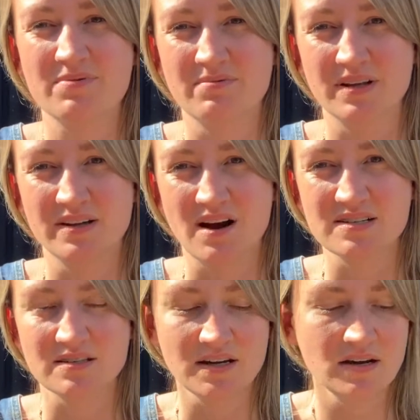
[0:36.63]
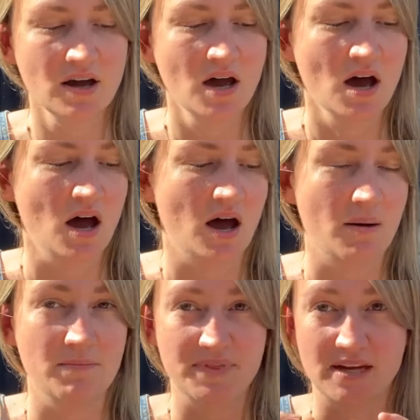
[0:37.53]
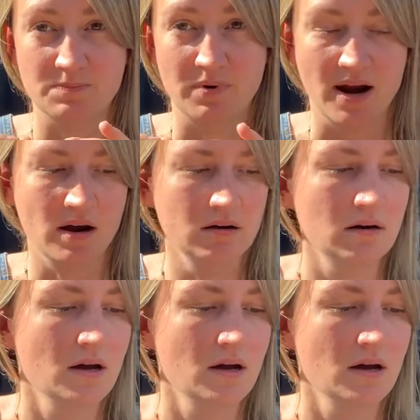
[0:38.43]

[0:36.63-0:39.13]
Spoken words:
really nicely. That's brown.